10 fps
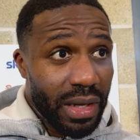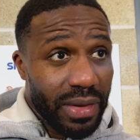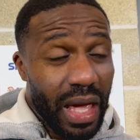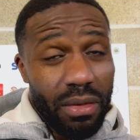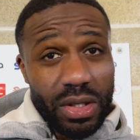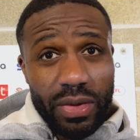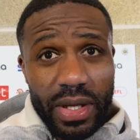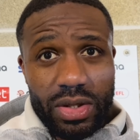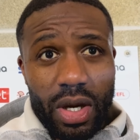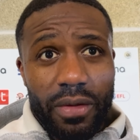Yeah, it was
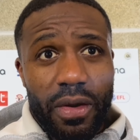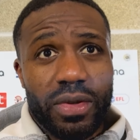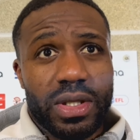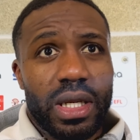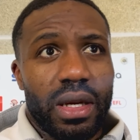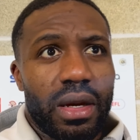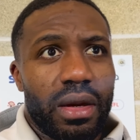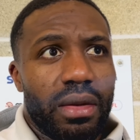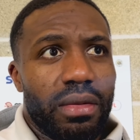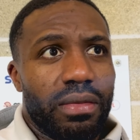really tough. Obviously,
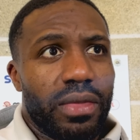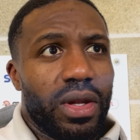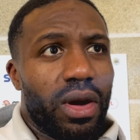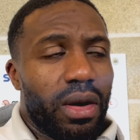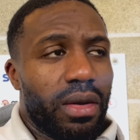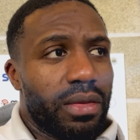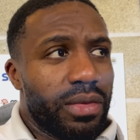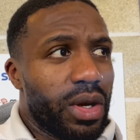we're not